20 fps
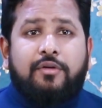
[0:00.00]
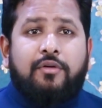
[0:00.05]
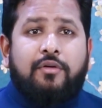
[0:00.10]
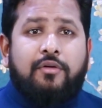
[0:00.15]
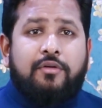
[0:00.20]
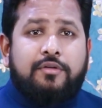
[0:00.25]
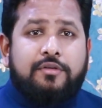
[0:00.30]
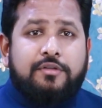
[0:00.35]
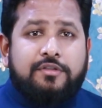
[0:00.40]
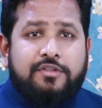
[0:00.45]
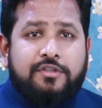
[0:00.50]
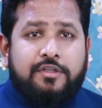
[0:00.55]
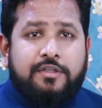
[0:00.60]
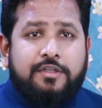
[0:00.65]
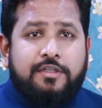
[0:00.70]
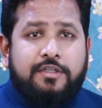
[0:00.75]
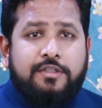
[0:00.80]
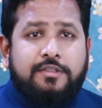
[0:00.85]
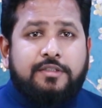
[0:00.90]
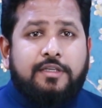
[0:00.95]
on
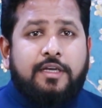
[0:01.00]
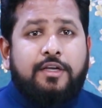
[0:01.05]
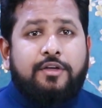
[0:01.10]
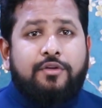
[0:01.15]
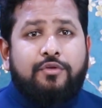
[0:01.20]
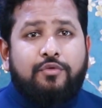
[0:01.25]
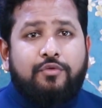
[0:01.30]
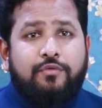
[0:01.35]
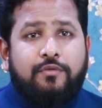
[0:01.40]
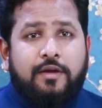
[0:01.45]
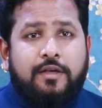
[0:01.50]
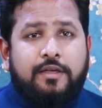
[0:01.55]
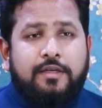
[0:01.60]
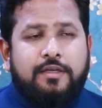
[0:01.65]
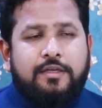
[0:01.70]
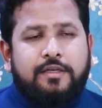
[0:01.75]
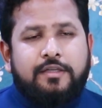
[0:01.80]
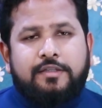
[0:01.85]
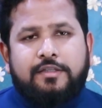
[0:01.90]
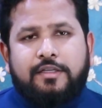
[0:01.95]
studies and do well
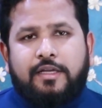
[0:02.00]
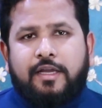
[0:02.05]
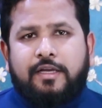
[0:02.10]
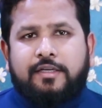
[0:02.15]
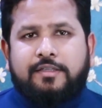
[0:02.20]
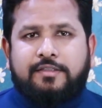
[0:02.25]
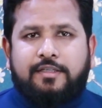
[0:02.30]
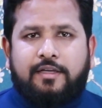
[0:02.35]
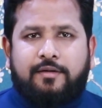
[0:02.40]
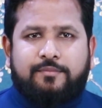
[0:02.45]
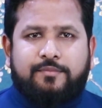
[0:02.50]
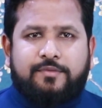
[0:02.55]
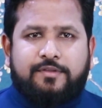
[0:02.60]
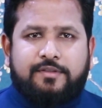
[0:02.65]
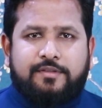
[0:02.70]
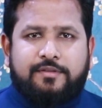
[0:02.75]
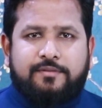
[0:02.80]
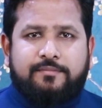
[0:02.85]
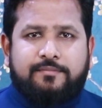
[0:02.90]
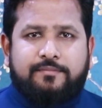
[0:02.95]
in the
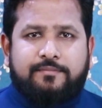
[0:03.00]
exams.